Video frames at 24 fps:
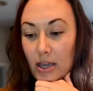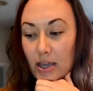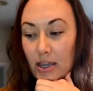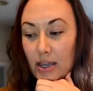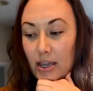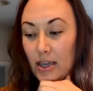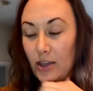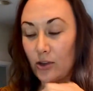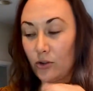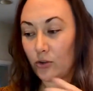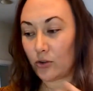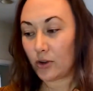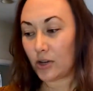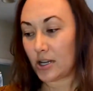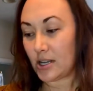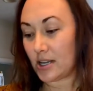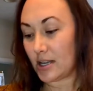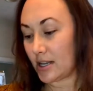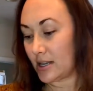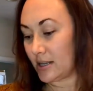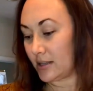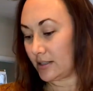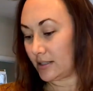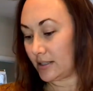
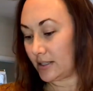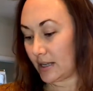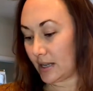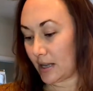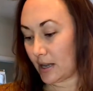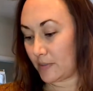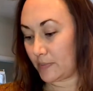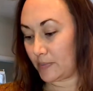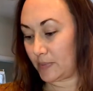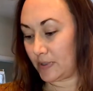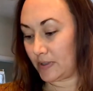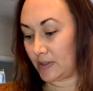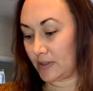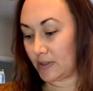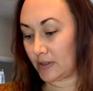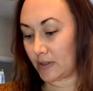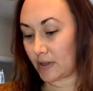ingredient tips